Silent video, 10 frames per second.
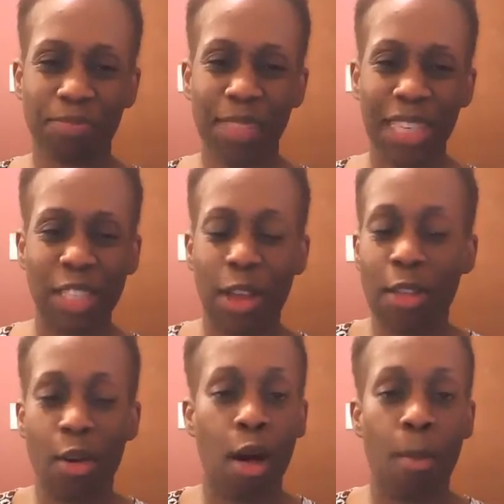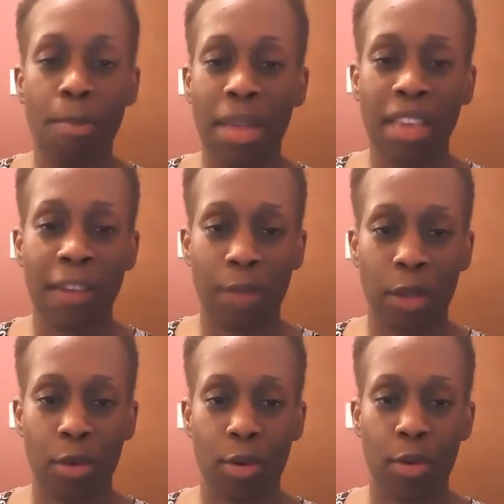So I know many of
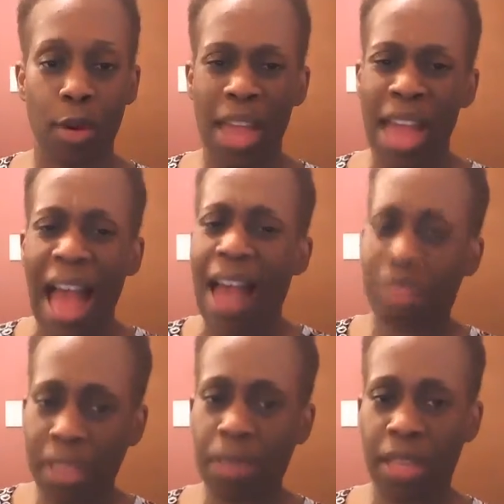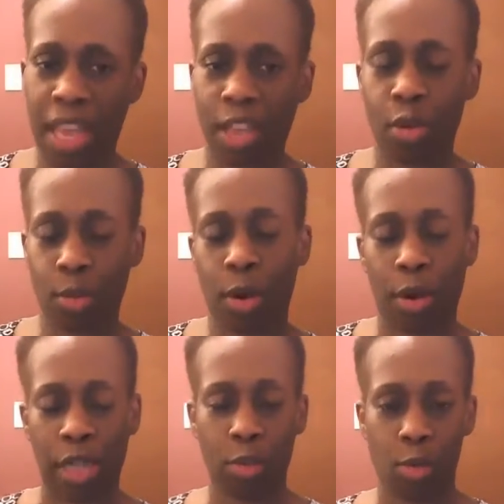you have something that you're
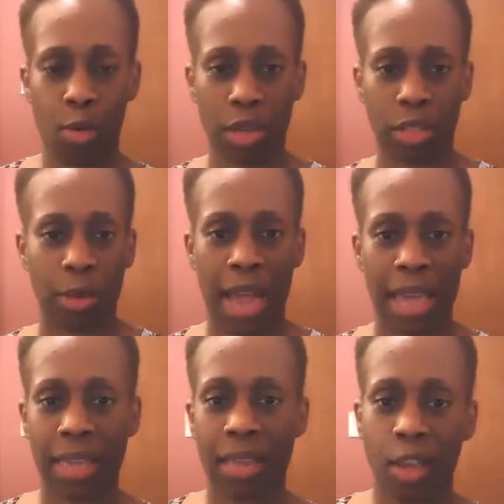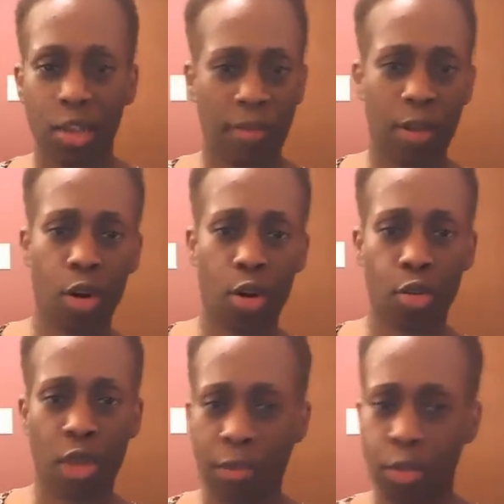working towards, right? You have a goal,
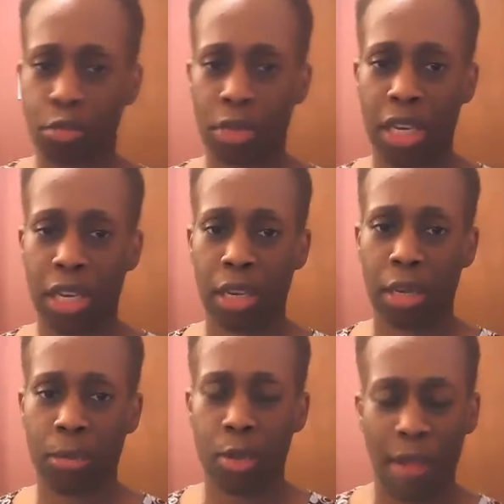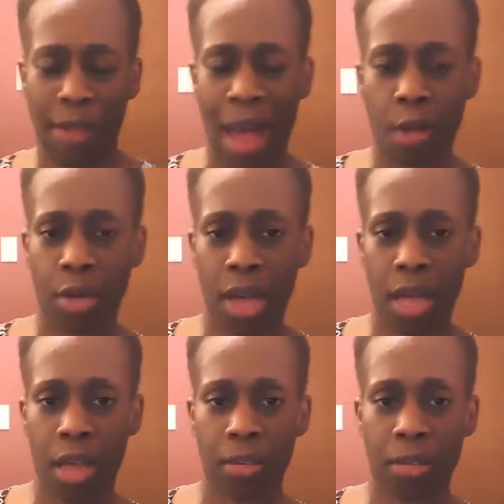you have a dream, you have an
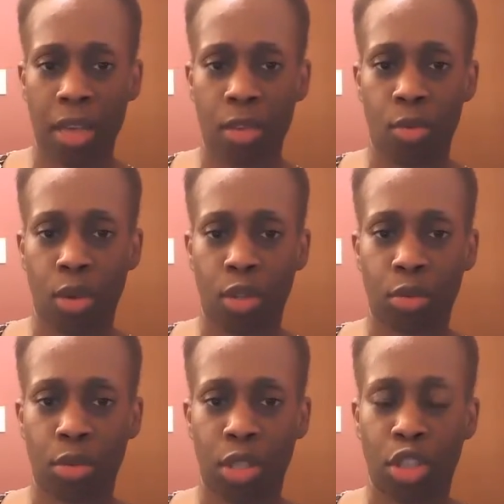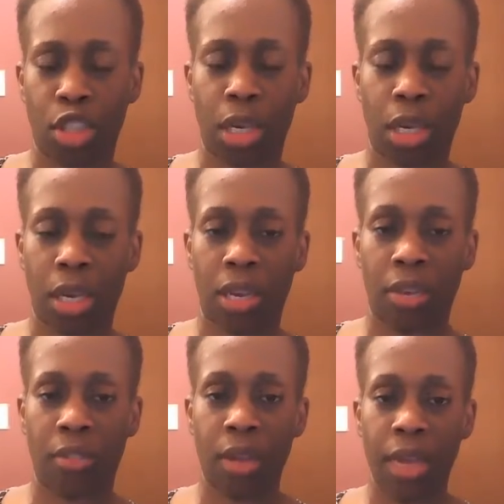outcome that you want to
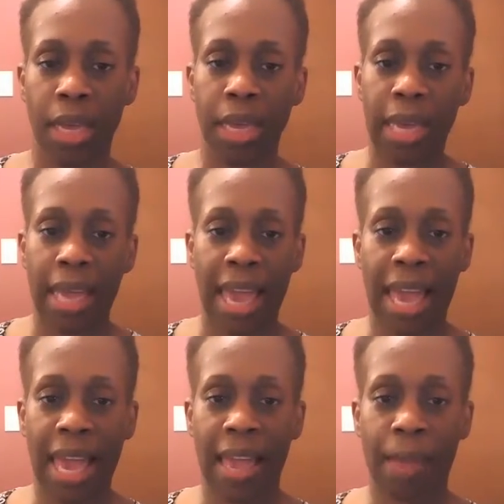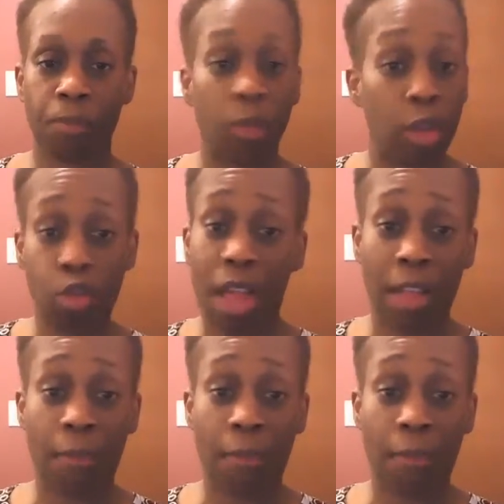achieve, and you're trying to